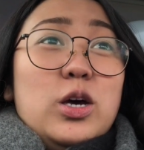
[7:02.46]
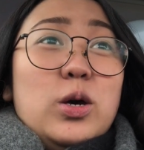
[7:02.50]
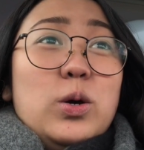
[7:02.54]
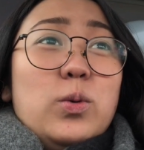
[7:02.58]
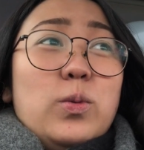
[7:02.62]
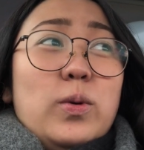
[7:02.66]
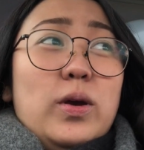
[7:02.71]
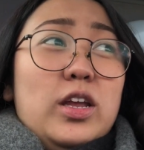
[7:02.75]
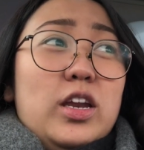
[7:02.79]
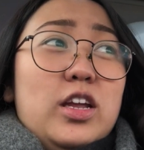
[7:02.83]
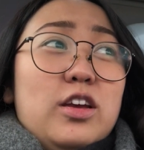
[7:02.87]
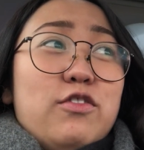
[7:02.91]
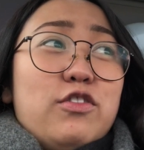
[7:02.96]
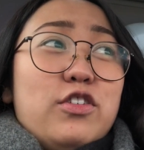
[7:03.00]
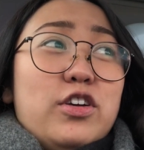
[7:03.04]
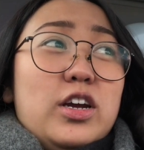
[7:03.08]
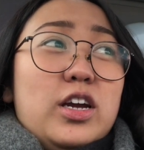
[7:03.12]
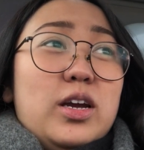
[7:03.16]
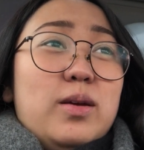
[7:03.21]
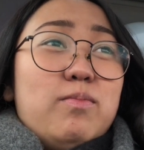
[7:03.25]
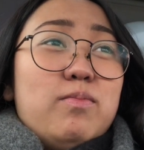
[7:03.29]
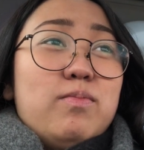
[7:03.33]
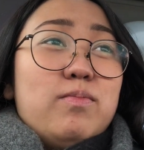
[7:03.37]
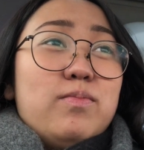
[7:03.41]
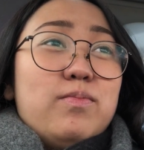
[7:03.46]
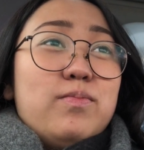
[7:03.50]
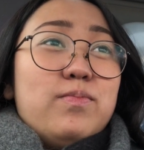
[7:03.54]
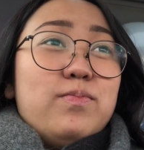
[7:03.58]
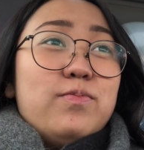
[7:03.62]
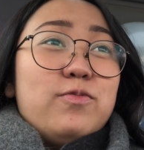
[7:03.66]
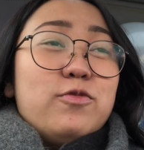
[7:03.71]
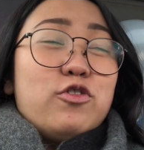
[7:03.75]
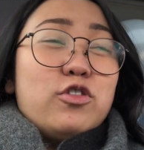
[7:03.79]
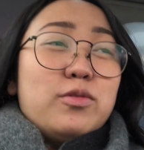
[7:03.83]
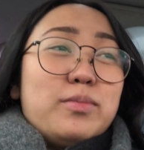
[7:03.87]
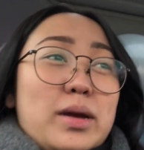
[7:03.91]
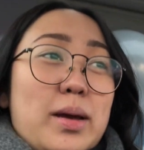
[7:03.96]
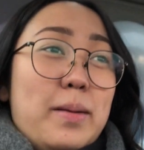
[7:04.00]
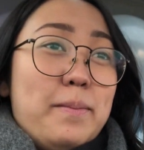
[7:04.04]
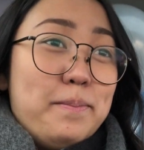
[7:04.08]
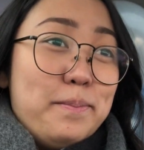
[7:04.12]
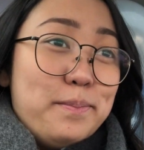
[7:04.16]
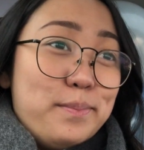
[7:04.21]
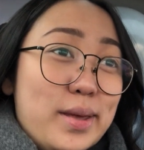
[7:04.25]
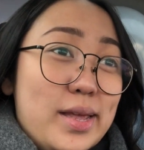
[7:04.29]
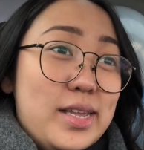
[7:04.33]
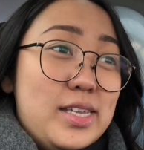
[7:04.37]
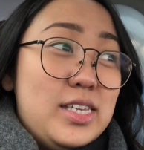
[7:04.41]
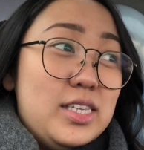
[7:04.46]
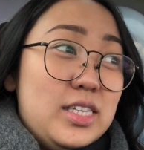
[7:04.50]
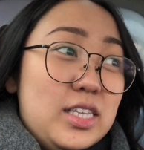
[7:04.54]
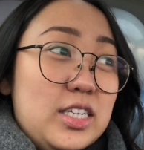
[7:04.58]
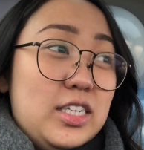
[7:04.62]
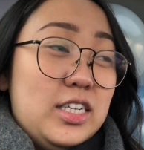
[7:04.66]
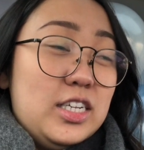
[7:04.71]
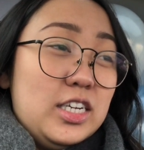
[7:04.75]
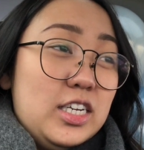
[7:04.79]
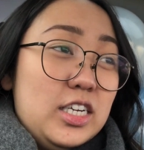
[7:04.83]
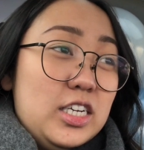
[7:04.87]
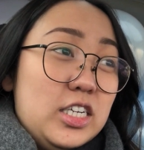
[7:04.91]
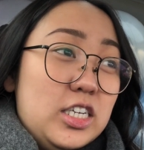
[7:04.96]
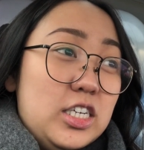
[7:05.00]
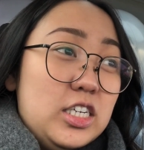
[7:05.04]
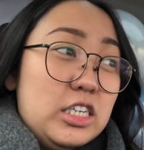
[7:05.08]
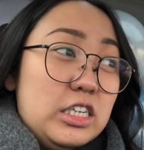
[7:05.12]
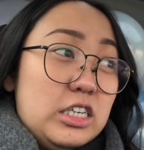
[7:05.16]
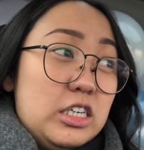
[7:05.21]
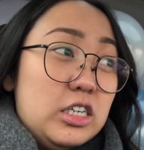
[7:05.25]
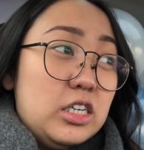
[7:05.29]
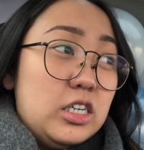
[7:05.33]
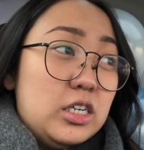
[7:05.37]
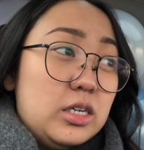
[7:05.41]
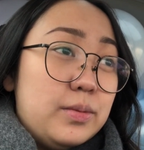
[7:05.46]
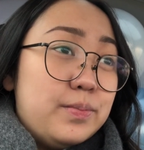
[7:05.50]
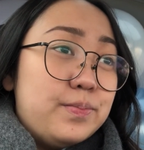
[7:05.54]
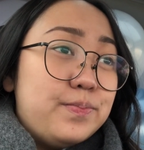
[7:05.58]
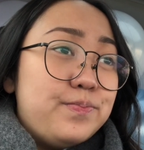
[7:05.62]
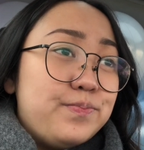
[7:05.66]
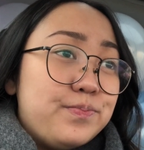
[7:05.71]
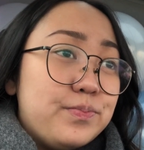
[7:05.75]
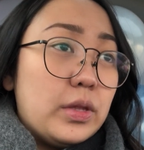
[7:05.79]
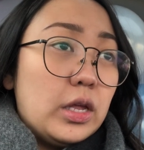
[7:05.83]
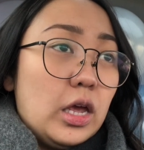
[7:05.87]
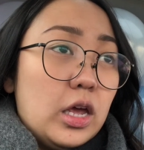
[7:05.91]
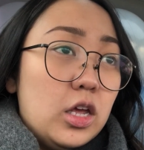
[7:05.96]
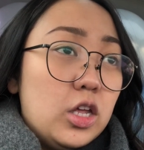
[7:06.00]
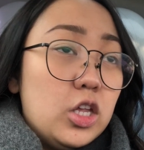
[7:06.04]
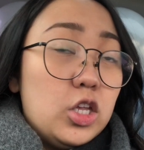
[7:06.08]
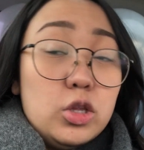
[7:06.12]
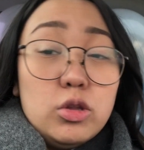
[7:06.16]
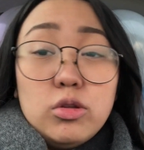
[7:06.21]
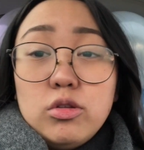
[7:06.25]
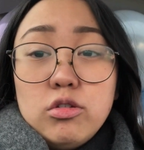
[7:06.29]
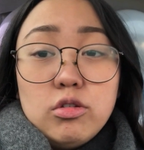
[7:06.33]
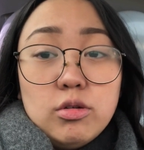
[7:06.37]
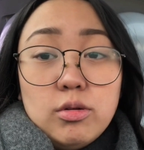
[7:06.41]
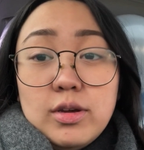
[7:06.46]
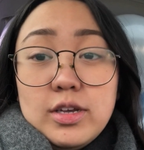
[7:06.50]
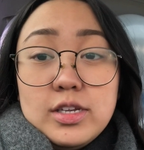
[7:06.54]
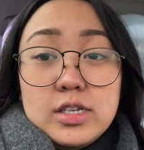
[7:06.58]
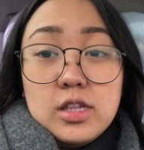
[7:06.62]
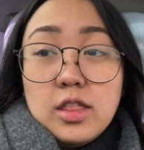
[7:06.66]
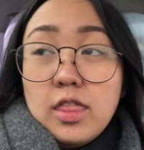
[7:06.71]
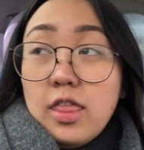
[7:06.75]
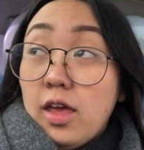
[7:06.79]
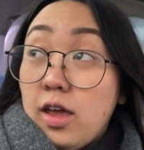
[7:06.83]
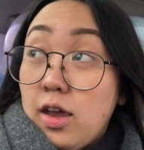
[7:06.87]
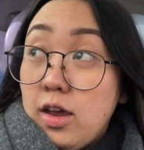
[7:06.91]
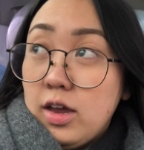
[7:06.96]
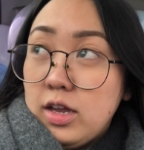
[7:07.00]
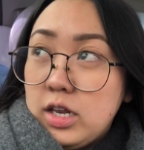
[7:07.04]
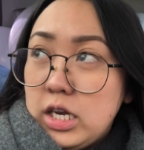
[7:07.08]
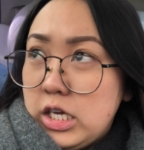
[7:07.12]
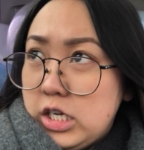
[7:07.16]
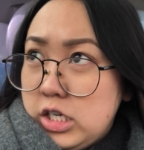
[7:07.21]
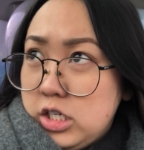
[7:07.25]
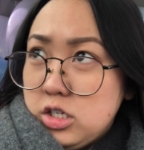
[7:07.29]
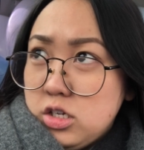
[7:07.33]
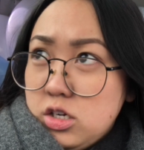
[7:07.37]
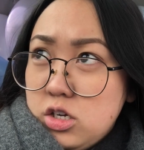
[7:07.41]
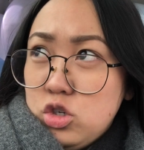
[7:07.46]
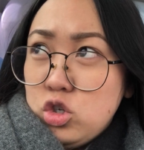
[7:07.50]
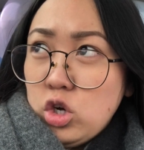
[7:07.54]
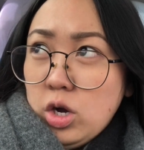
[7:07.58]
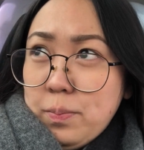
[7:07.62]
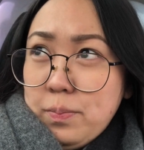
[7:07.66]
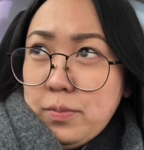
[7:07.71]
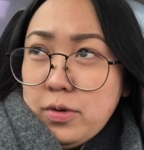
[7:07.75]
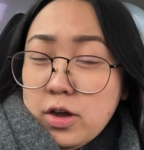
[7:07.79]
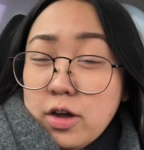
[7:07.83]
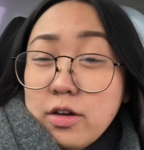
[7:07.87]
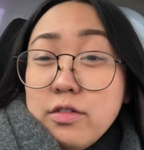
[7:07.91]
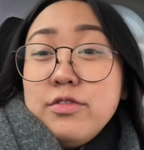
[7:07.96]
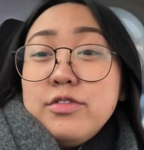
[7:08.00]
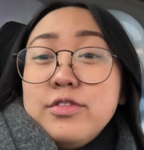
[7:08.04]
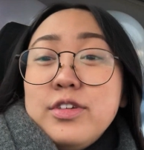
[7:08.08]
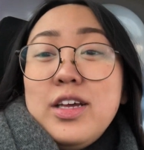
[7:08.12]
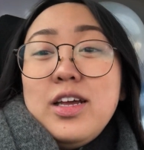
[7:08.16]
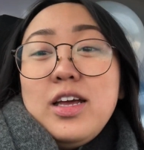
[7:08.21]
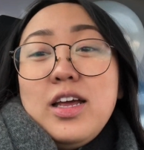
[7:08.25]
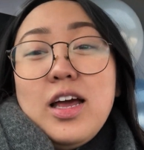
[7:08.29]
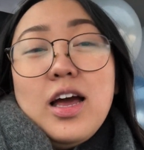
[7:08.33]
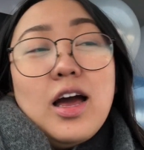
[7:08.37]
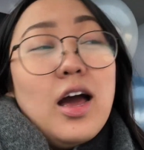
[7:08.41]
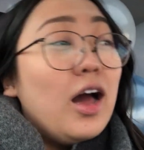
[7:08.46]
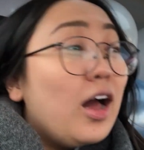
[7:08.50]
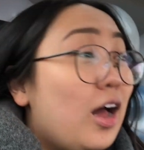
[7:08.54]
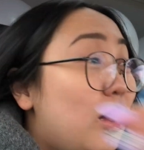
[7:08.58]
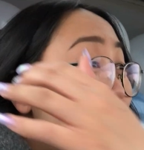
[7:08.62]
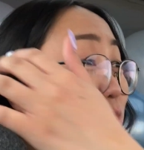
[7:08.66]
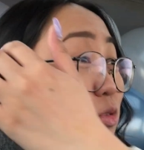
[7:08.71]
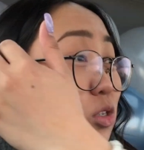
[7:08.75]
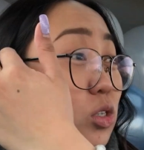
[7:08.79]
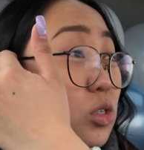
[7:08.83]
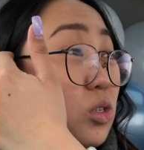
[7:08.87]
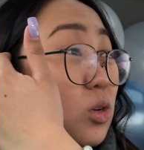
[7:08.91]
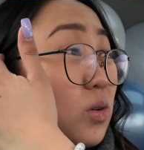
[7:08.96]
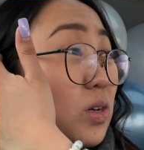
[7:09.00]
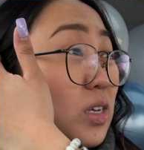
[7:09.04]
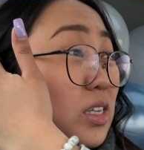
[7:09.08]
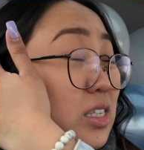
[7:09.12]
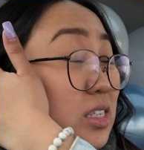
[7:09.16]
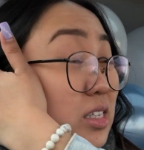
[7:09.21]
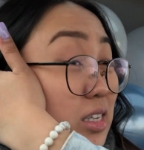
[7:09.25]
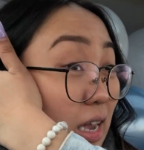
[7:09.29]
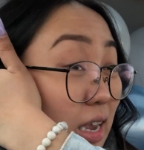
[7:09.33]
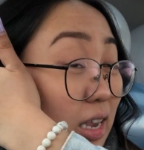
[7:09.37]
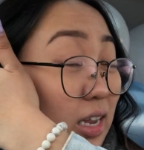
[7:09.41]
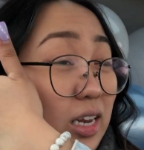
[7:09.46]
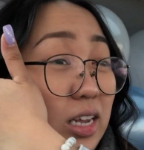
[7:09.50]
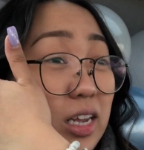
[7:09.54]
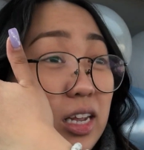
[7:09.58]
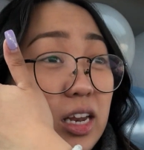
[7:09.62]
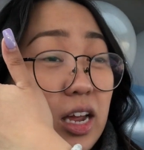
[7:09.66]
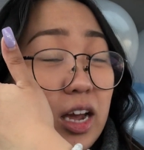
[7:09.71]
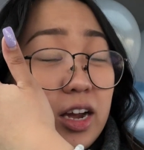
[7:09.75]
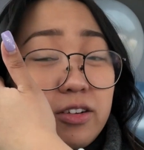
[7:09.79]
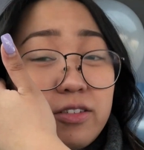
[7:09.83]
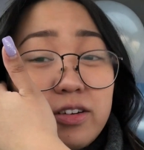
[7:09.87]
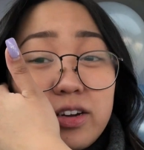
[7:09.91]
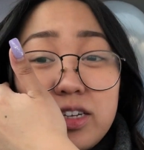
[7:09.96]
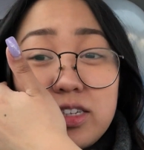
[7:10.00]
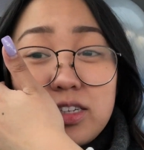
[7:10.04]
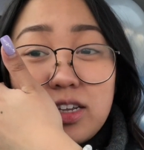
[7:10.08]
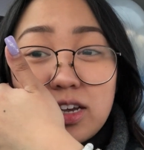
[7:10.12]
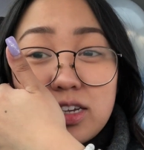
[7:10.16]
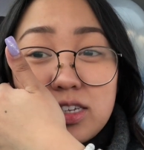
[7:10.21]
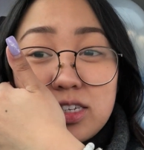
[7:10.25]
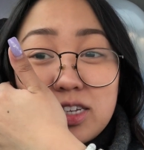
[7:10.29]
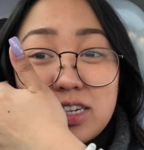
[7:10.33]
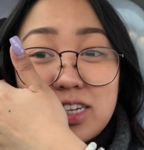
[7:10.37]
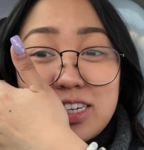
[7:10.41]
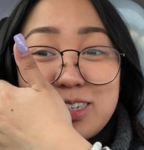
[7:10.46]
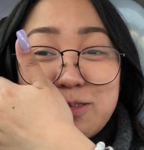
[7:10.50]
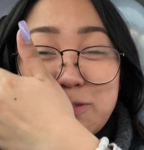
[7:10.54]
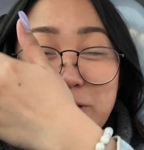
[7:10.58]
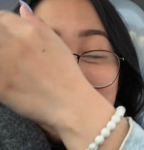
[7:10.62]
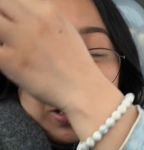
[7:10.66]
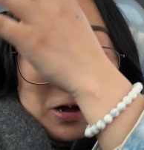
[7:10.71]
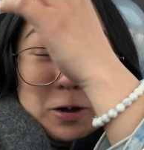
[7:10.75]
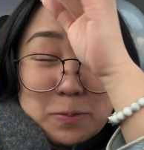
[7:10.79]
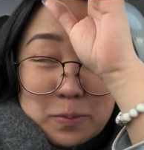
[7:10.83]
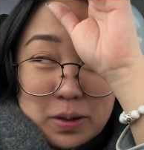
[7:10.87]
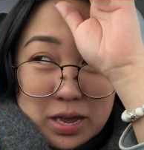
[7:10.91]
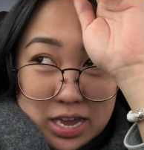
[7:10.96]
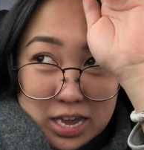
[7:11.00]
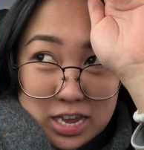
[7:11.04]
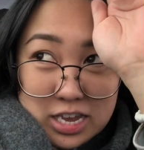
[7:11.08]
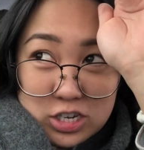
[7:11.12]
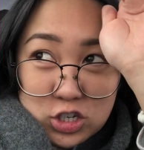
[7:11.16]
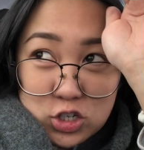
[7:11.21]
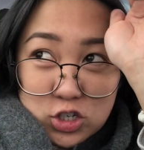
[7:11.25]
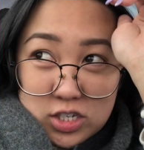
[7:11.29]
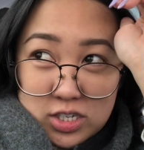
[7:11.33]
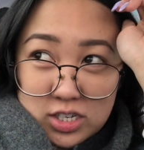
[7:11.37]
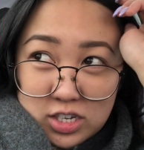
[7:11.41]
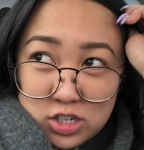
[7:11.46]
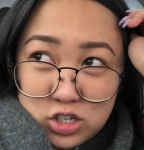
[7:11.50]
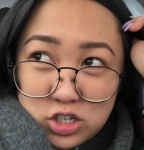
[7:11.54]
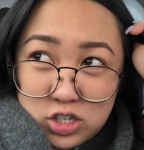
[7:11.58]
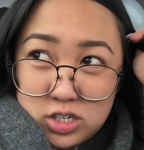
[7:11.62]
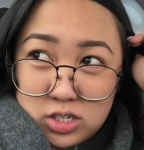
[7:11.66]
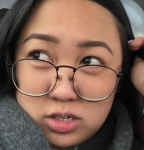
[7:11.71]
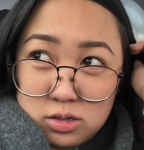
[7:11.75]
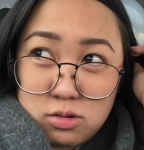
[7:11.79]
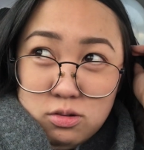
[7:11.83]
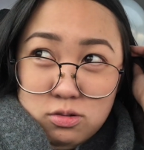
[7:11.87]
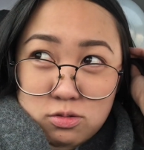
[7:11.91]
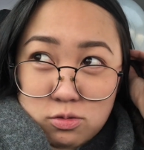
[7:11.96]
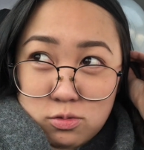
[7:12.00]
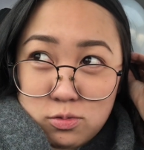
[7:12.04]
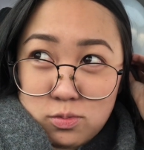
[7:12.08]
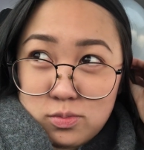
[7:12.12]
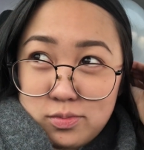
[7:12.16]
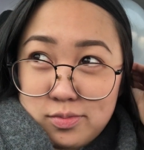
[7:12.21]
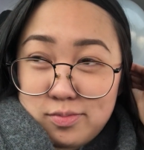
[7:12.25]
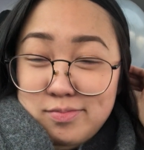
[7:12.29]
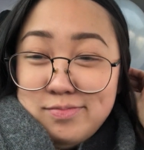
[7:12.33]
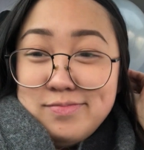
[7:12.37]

waiting for him, for my bestie to do his thing and then he's gonna drop me off. I'm so excited. I already texted his mom and she said she's home.